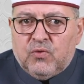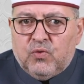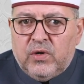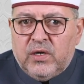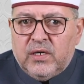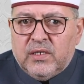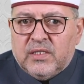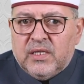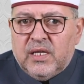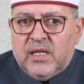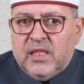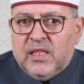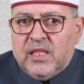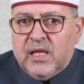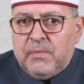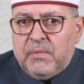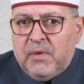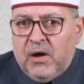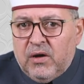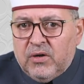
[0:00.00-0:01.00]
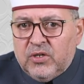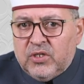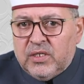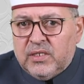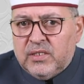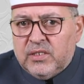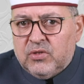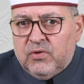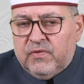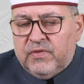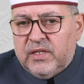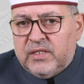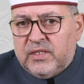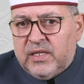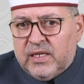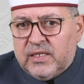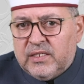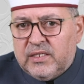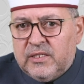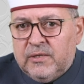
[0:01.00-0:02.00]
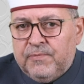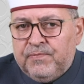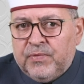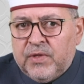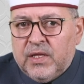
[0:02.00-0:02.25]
words in the margins of the text.